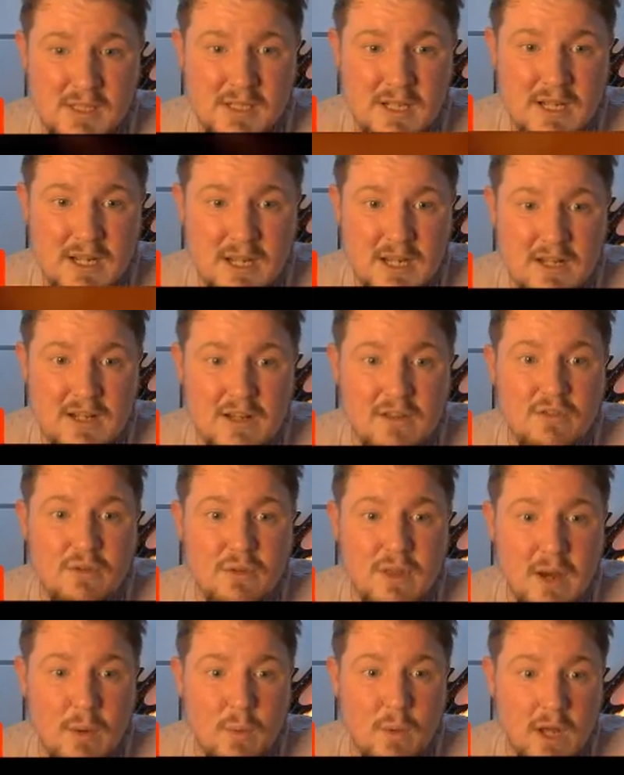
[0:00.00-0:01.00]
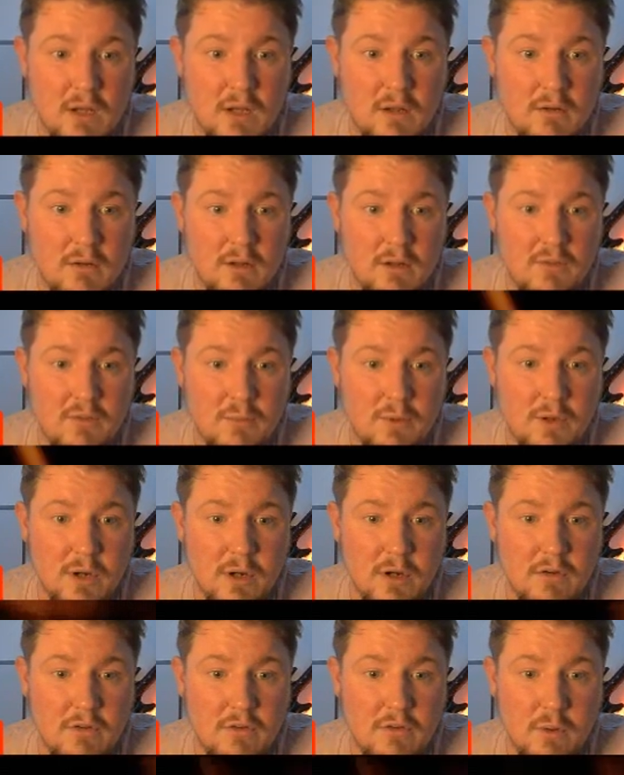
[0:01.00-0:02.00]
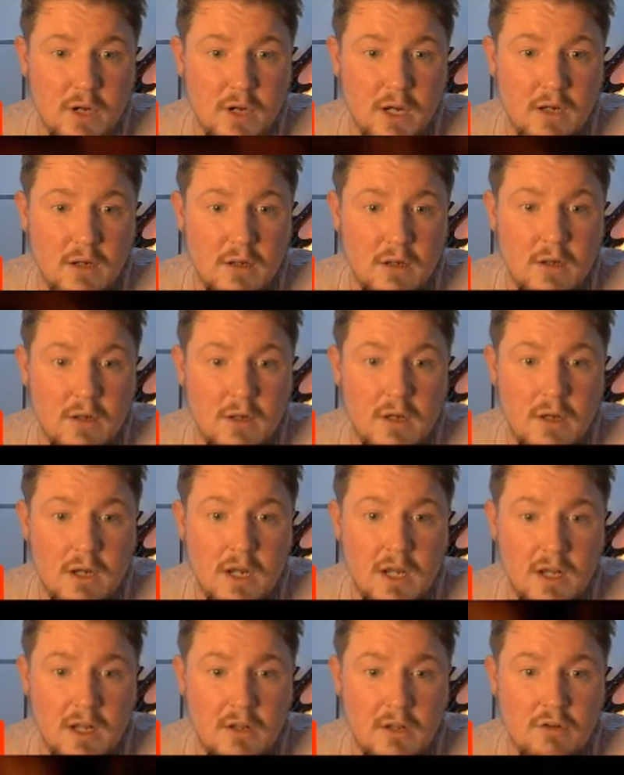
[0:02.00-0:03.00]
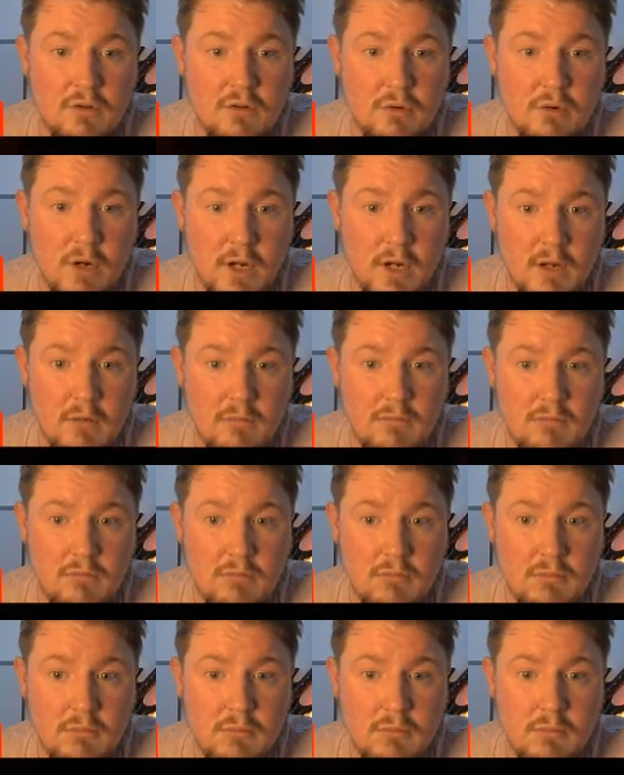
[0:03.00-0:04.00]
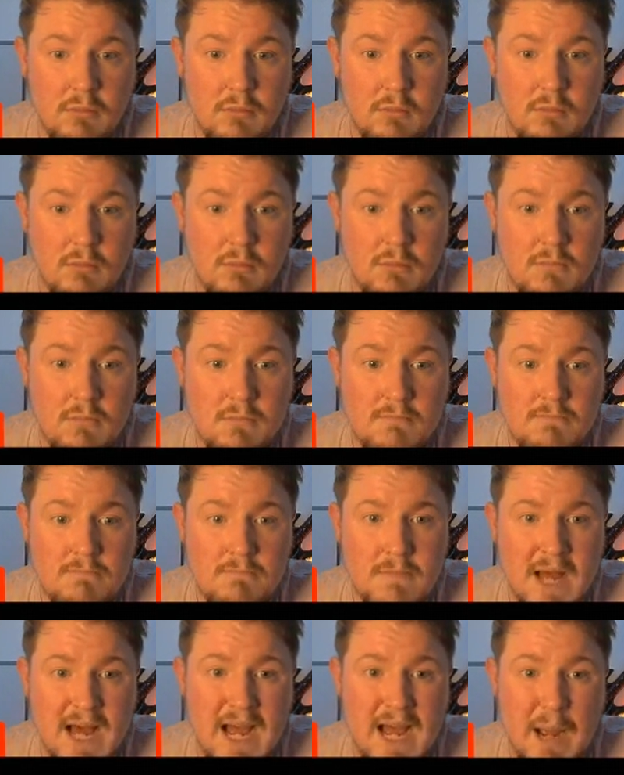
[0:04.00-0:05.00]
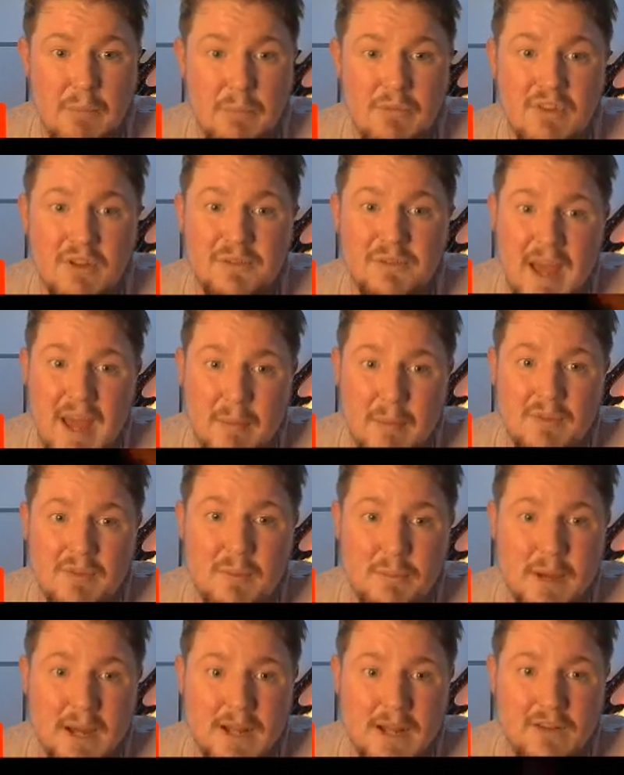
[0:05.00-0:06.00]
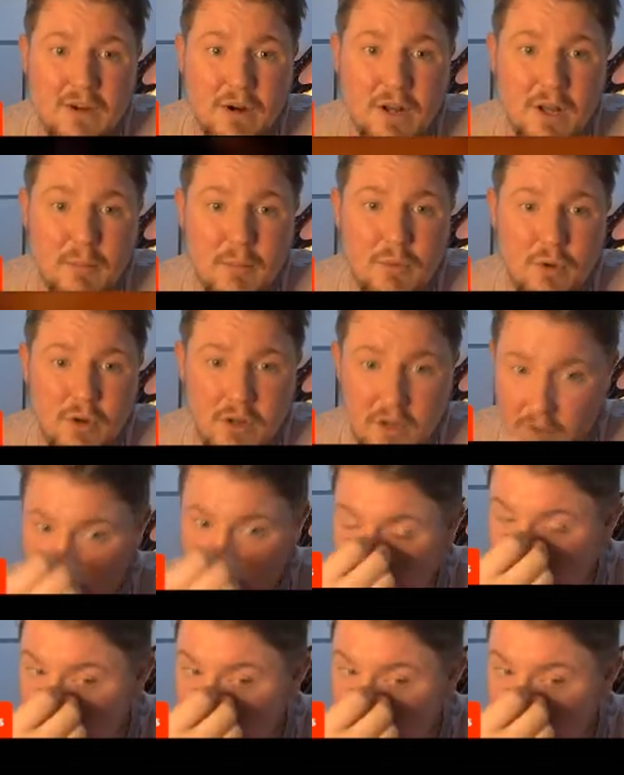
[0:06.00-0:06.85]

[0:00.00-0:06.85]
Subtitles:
he didn't do that well. Let's be honest, okay? He didn't do great. I am still tempted by Darnell Mooney, though,